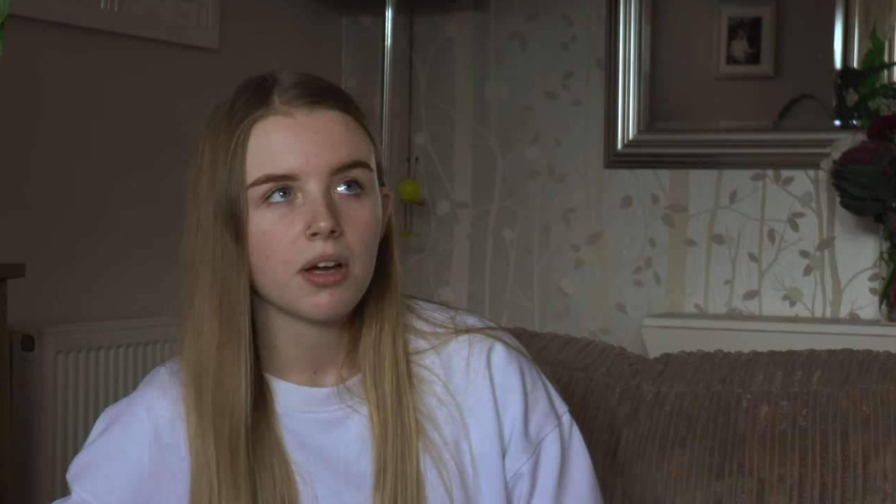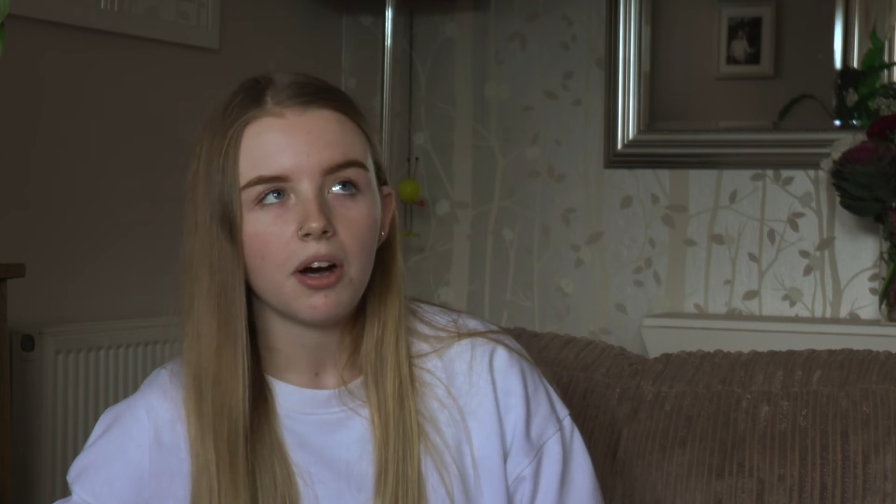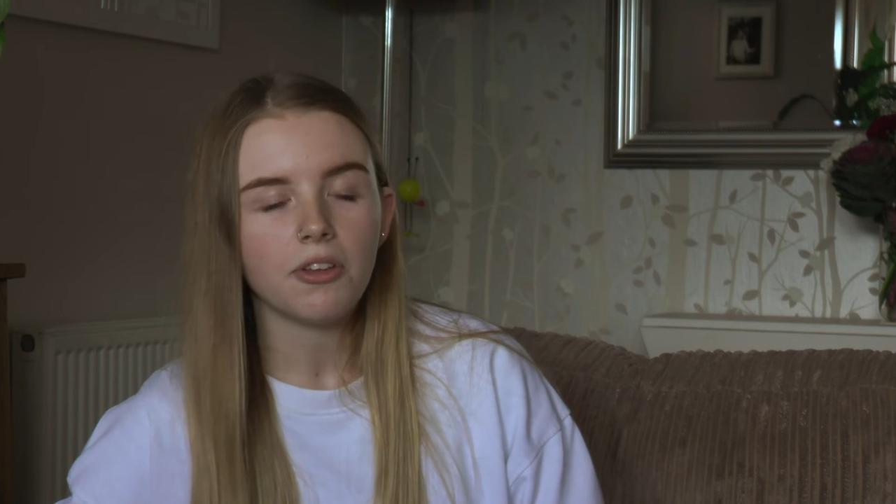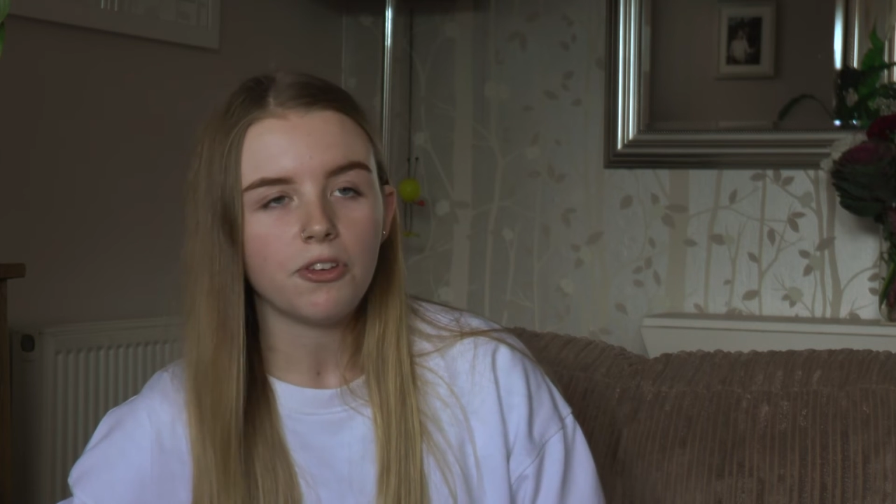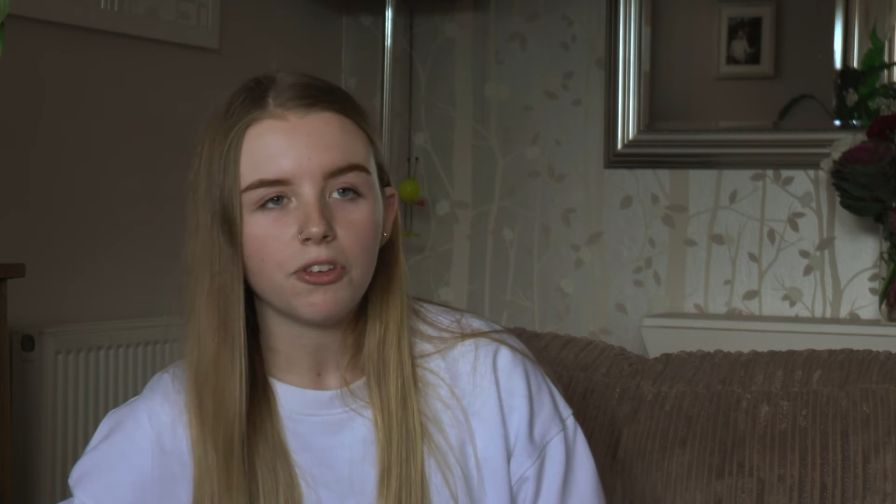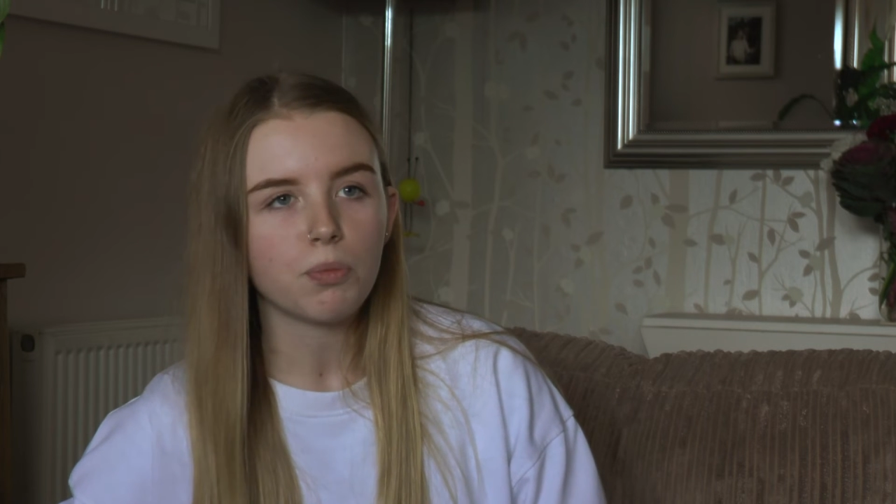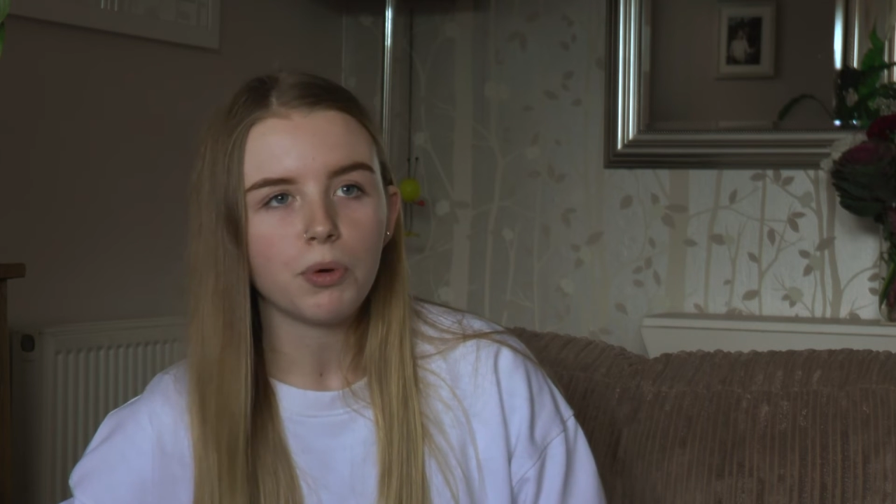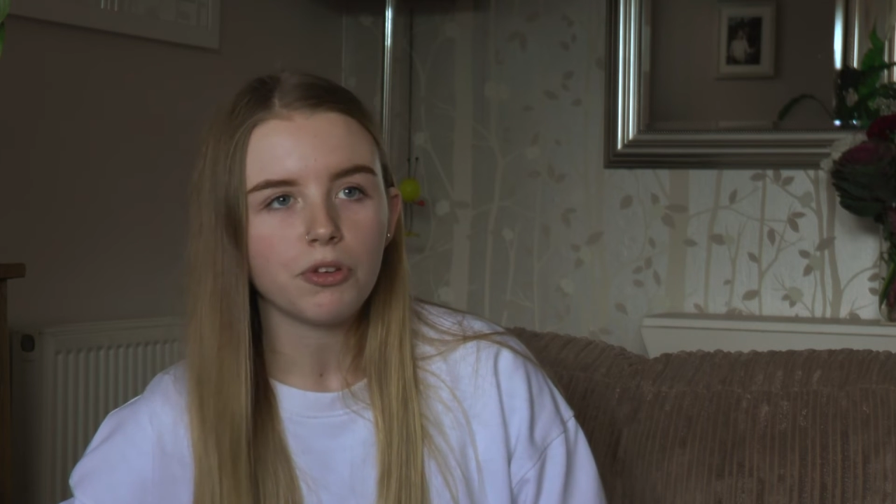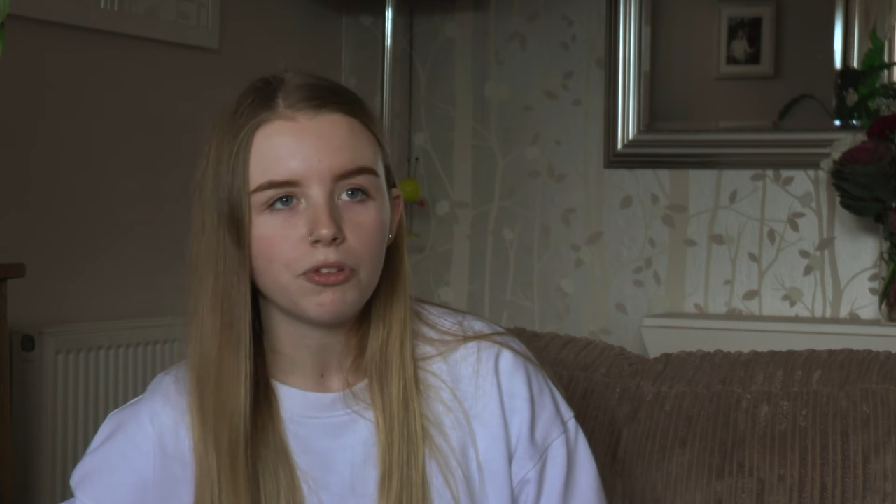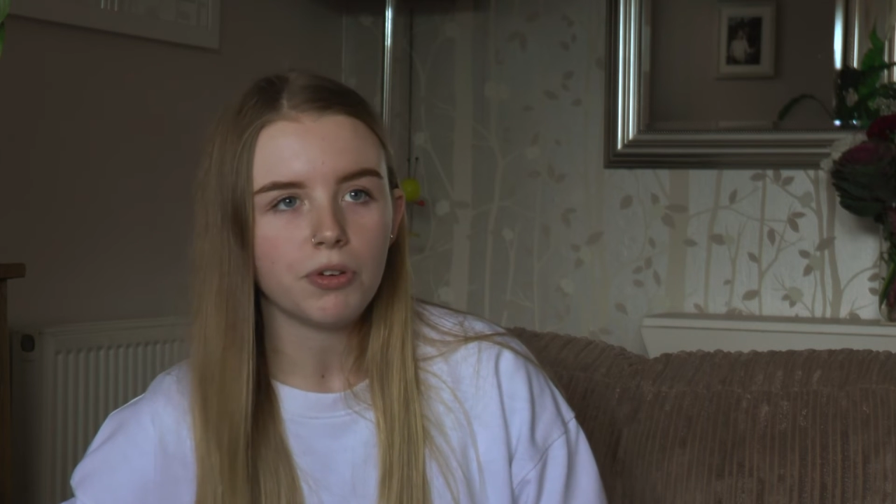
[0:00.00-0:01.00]
can't you just
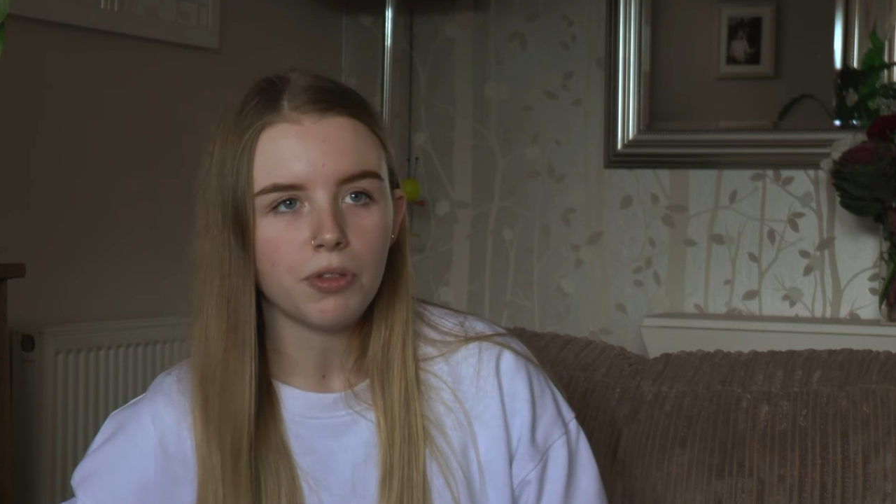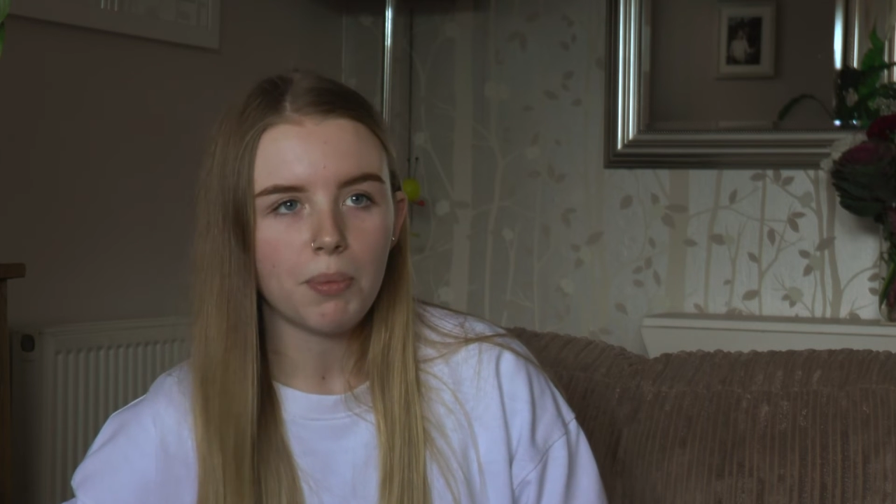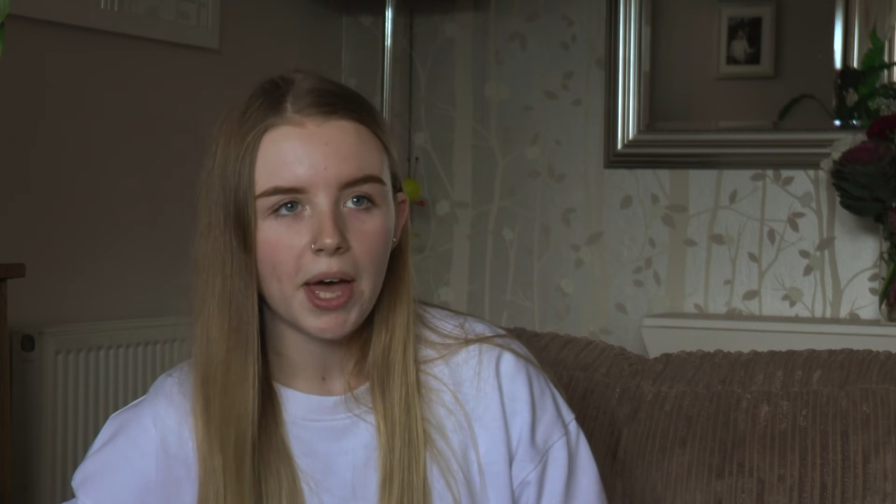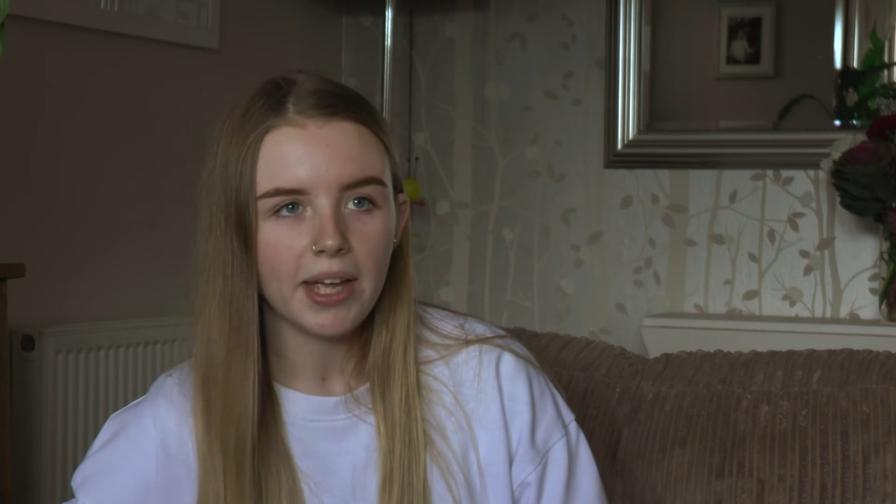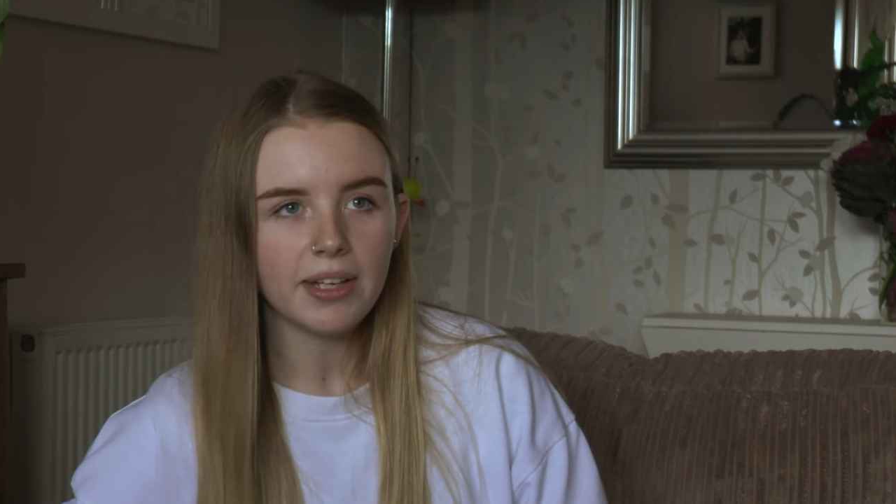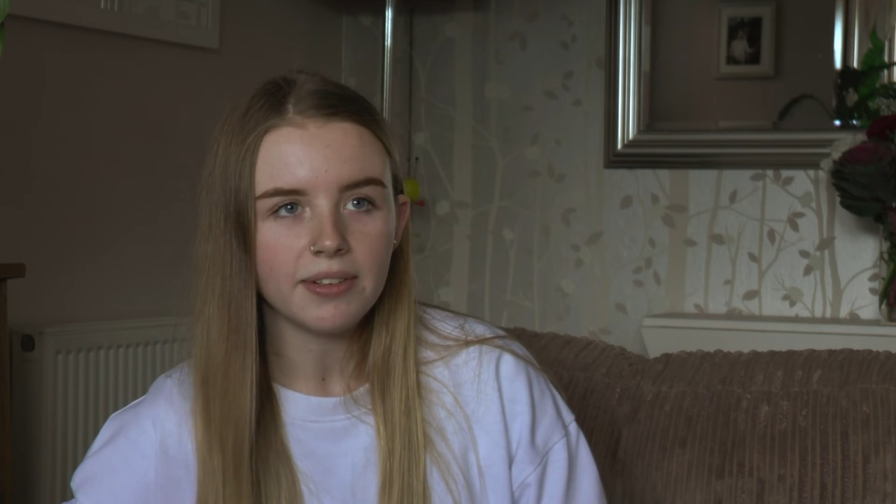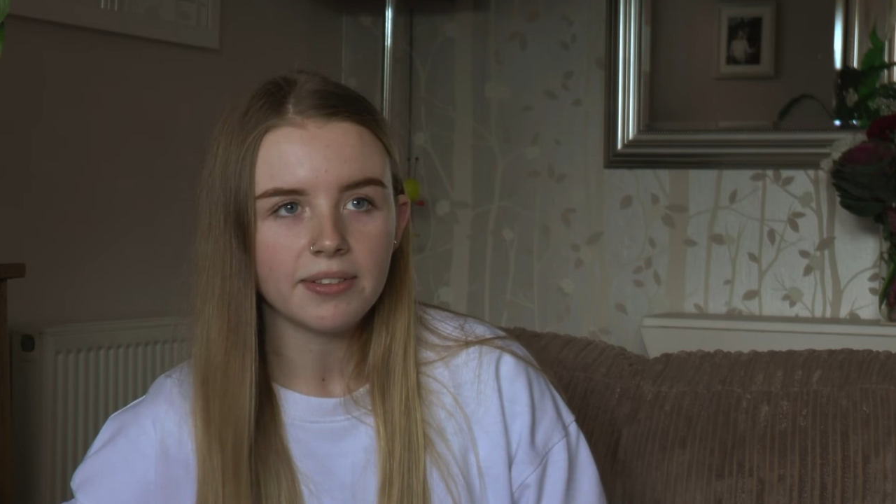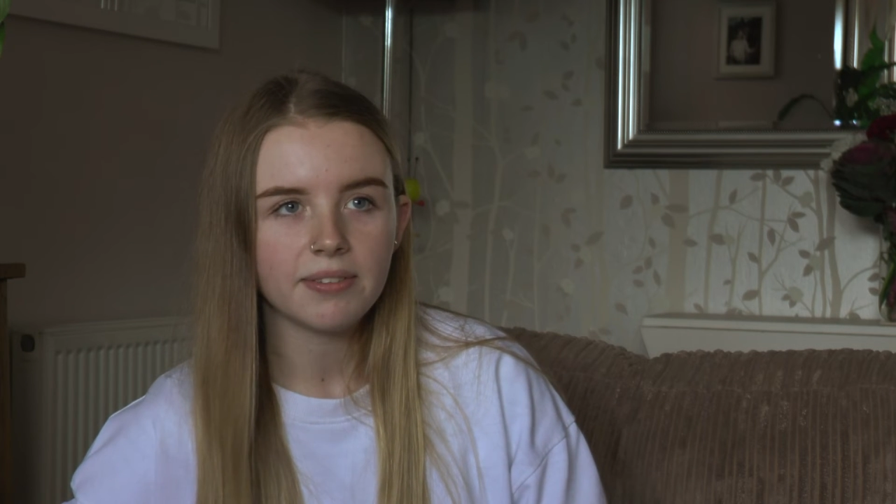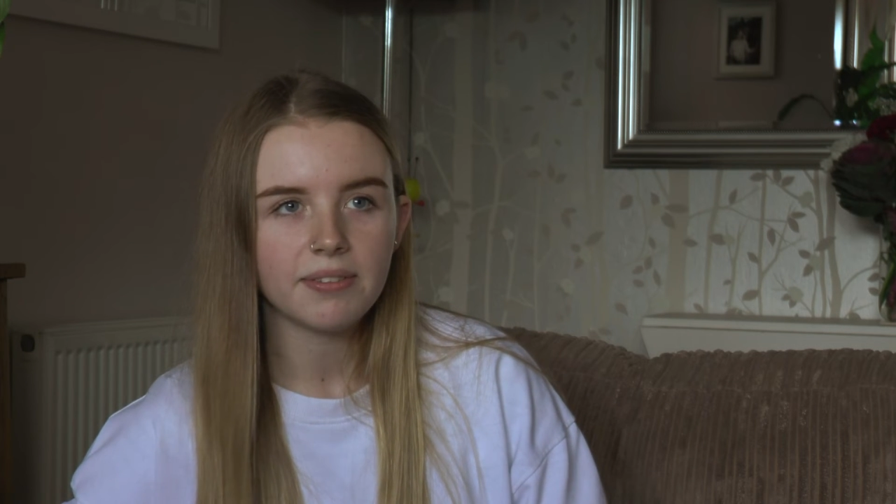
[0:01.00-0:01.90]
push through the pain?